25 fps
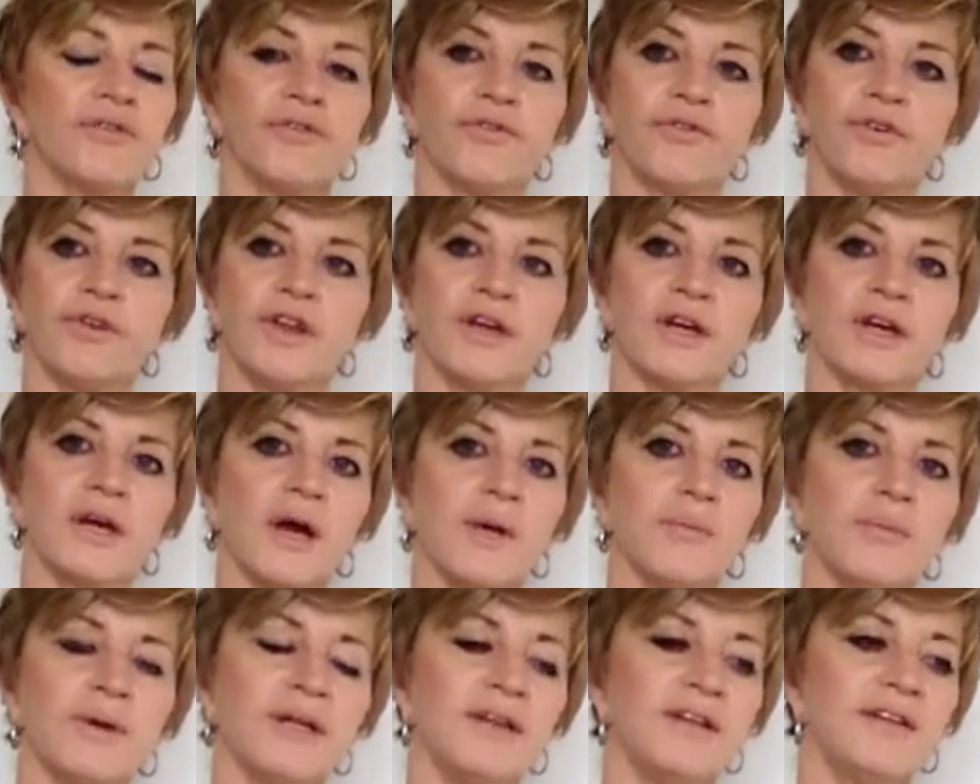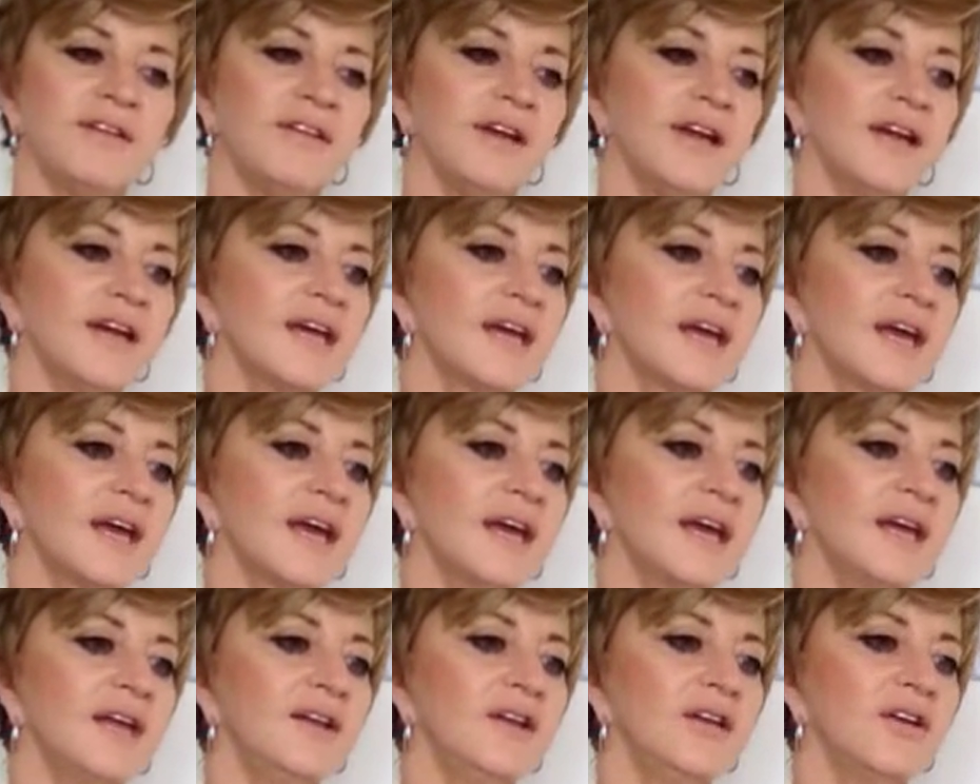for the coming
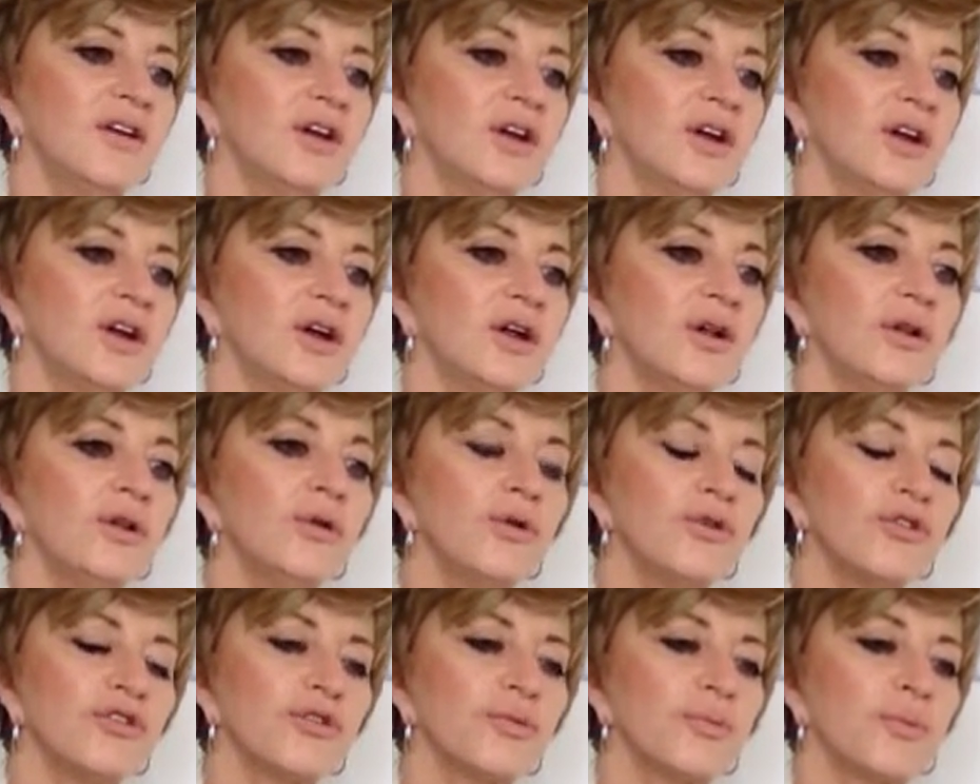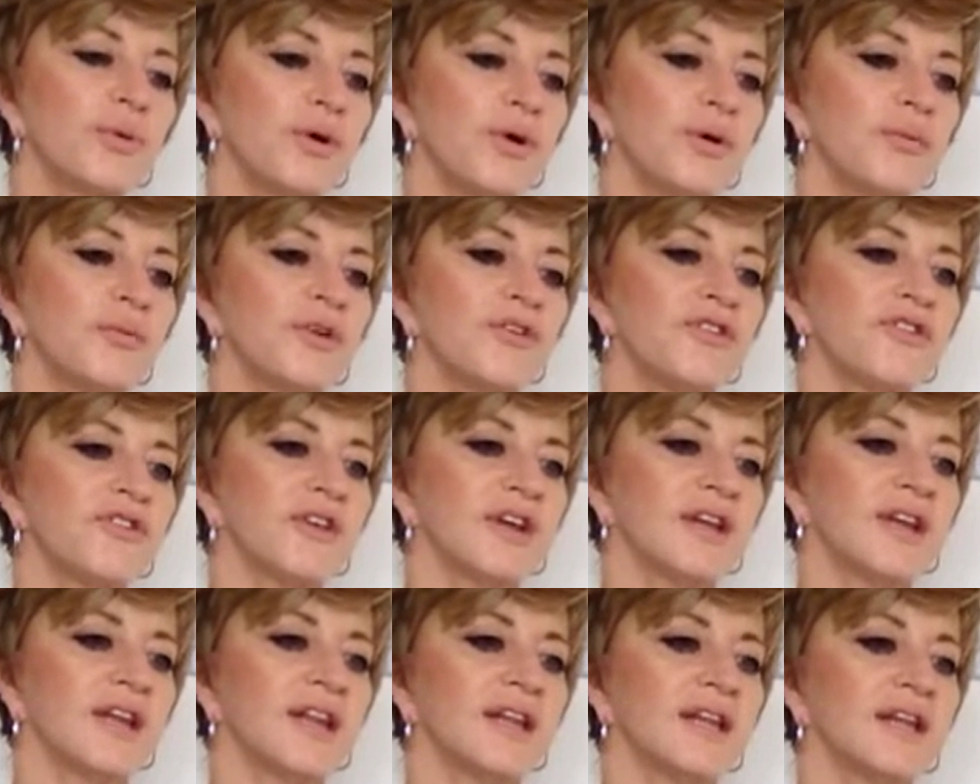decade looks
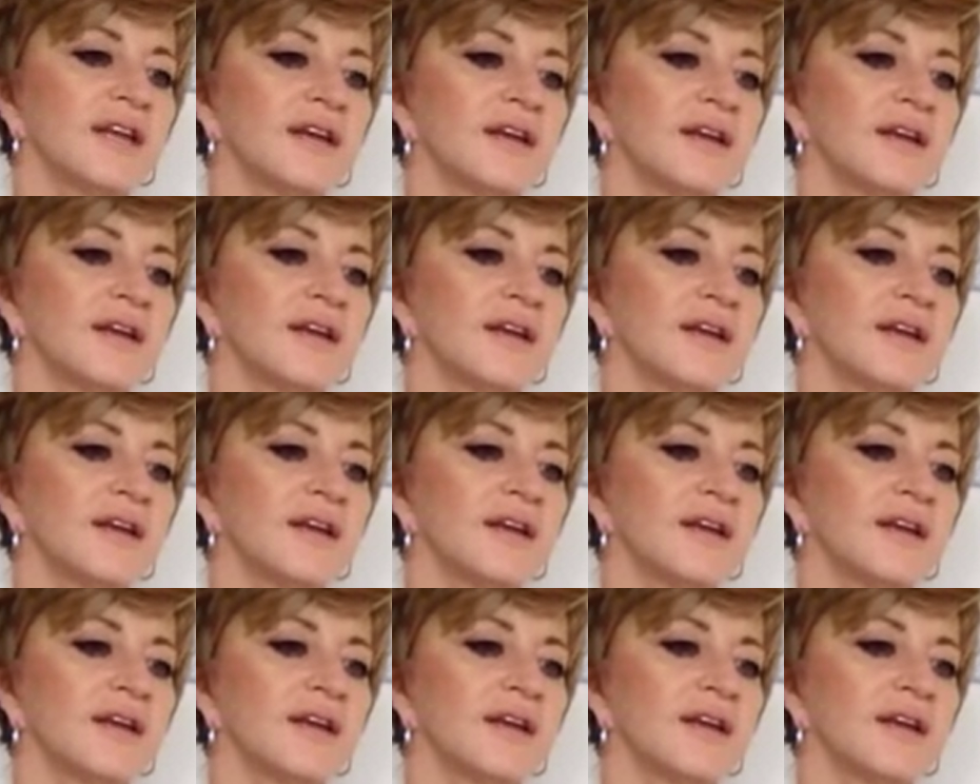promising,